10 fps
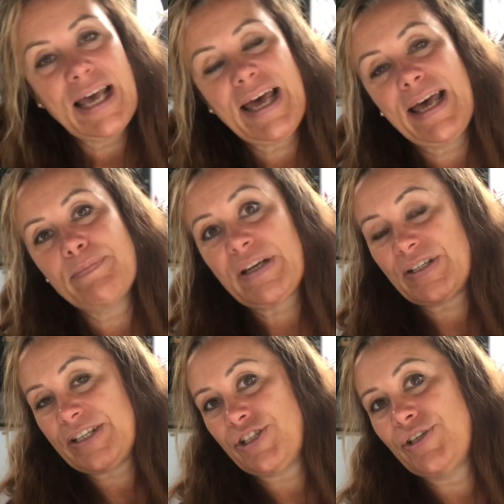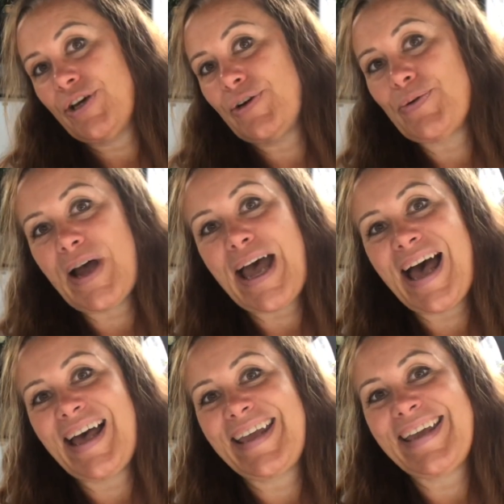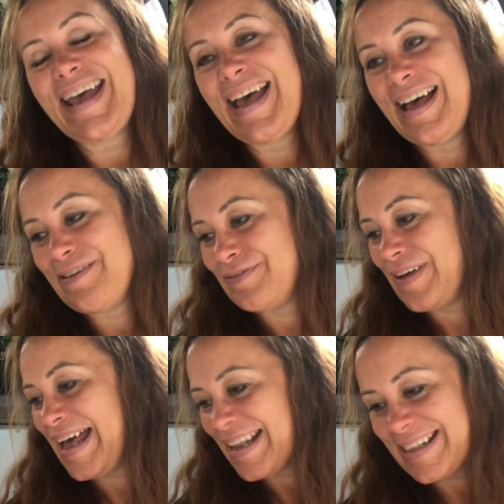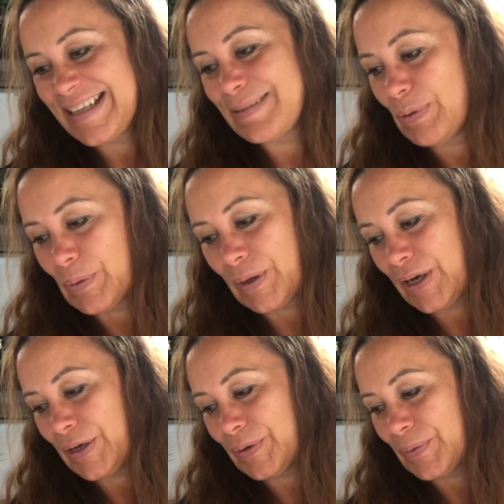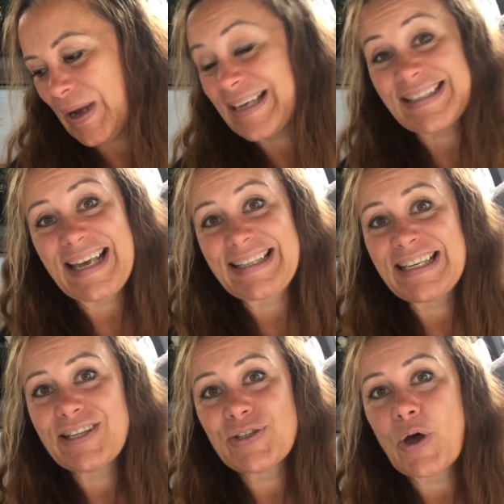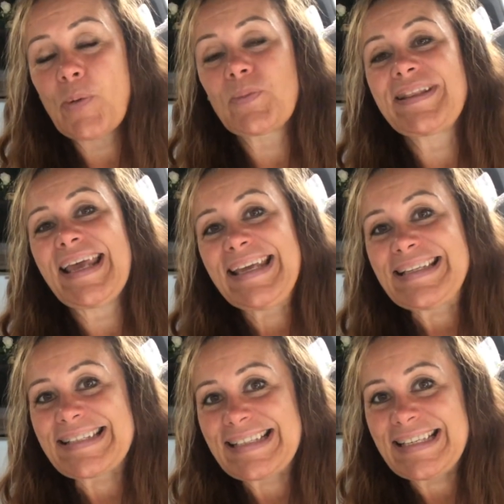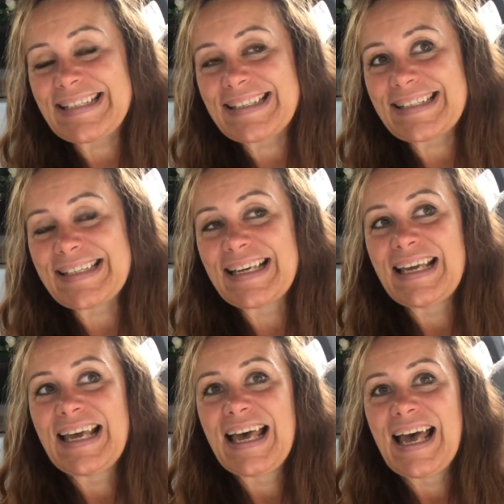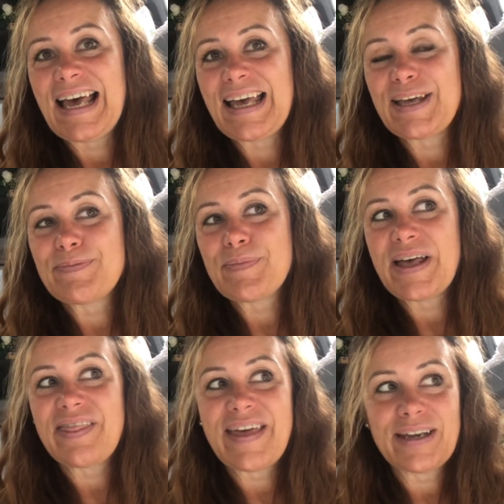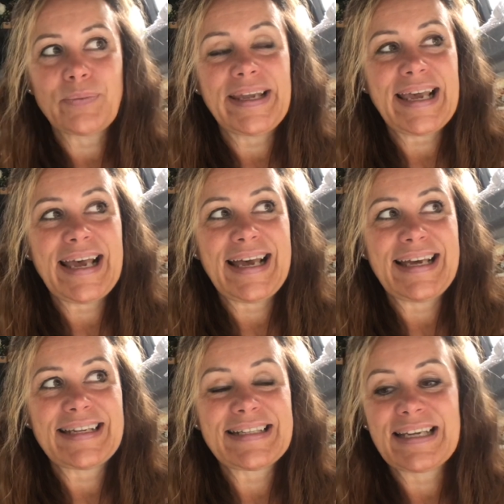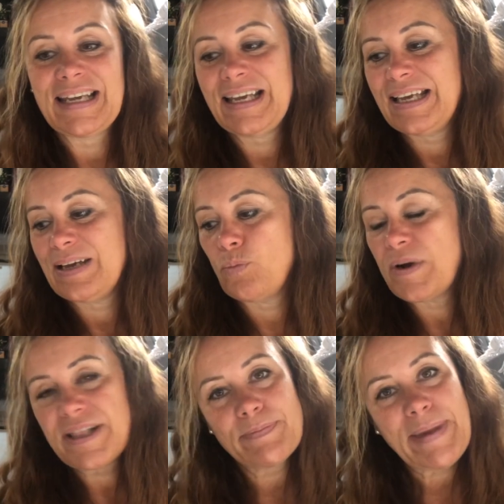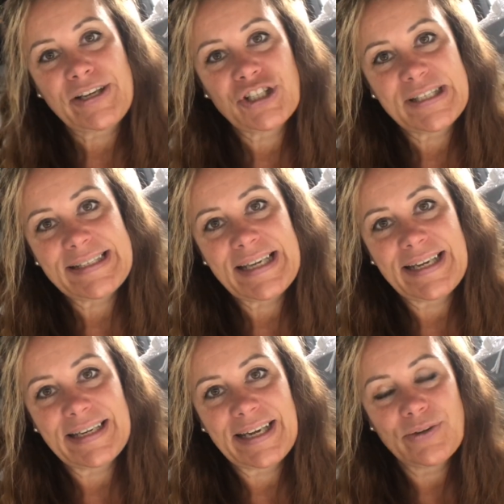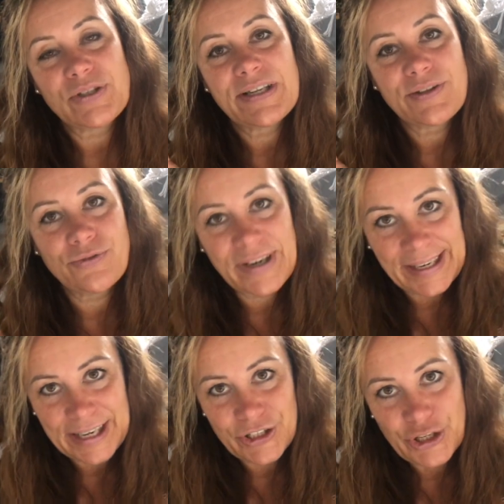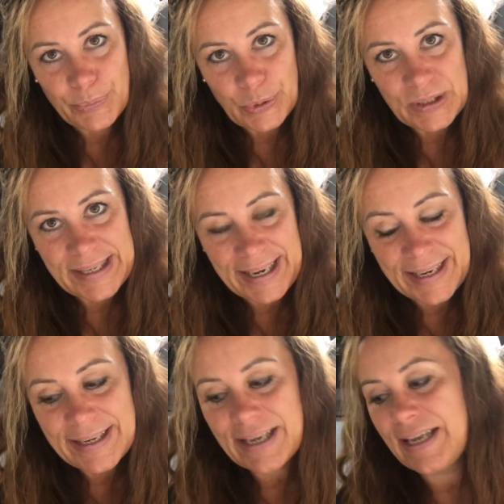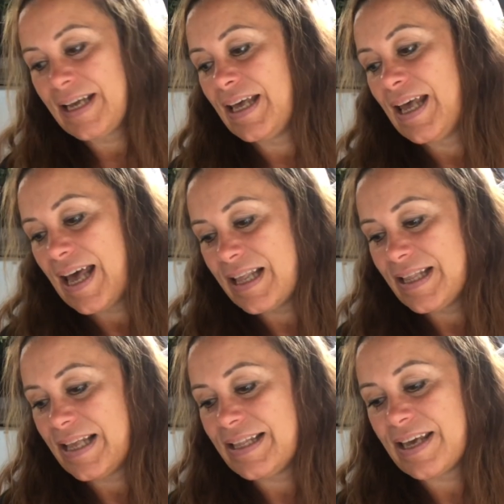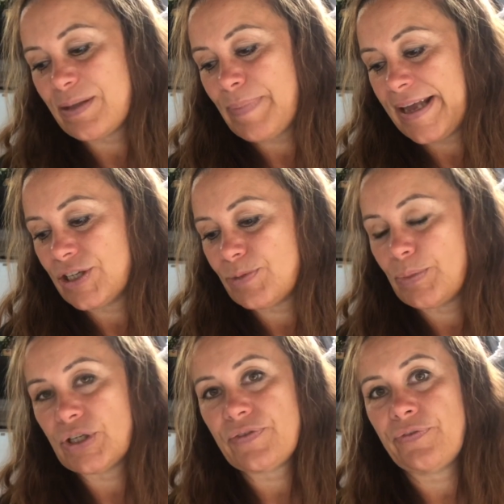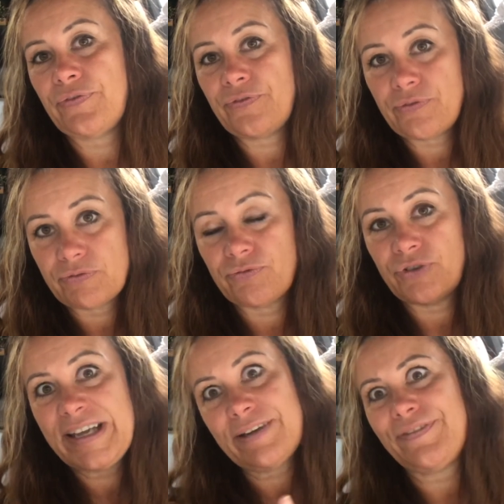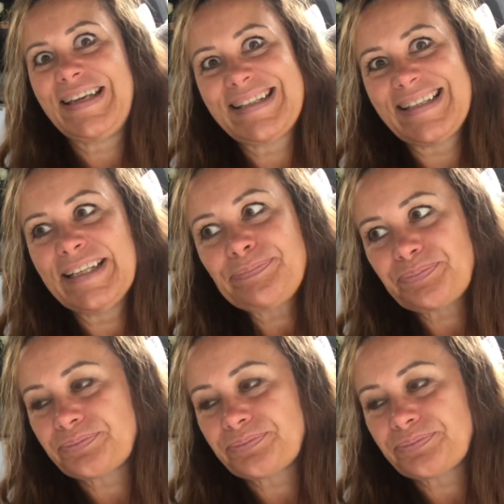Uh, because as you know, I have had this bongo as a tin top with eight seats um, then we had one of the benches taken out, the rear kitchen put in, and then the other bench put rear facing.